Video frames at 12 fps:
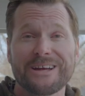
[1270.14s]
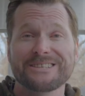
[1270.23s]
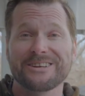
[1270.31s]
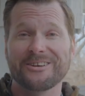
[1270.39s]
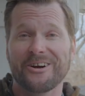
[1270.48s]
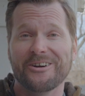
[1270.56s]
like
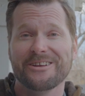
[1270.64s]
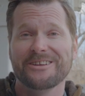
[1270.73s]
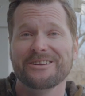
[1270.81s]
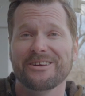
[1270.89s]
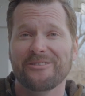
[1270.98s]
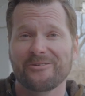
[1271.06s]
to
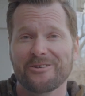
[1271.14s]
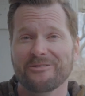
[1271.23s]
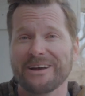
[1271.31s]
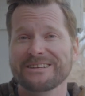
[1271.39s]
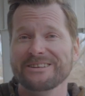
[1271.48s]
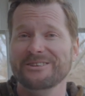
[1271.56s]
garden or you
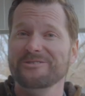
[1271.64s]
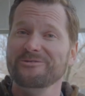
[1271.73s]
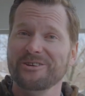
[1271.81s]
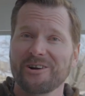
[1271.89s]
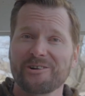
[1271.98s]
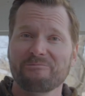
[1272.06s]
like to do
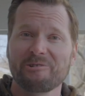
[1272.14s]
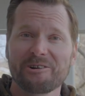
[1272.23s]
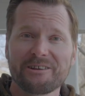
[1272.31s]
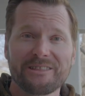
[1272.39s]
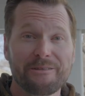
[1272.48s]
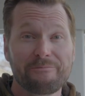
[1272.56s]
yard
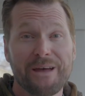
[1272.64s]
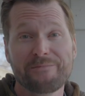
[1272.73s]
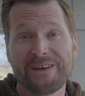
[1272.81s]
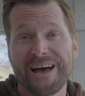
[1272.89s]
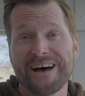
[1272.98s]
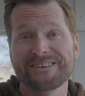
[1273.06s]
work, then
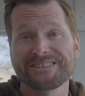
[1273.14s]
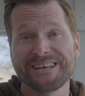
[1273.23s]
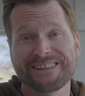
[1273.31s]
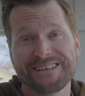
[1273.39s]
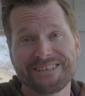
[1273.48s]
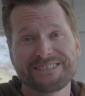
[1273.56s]
maybe a house
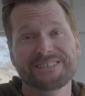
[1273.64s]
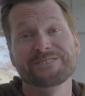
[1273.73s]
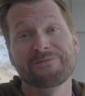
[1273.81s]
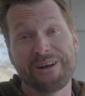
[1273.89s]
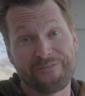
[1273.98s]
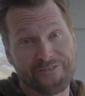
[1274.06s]
like this
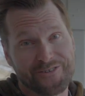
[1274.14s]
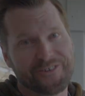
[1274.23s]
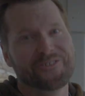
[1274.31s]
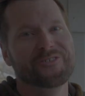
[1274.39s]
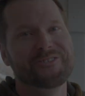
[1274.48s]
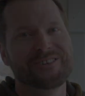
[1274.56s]
is right for you.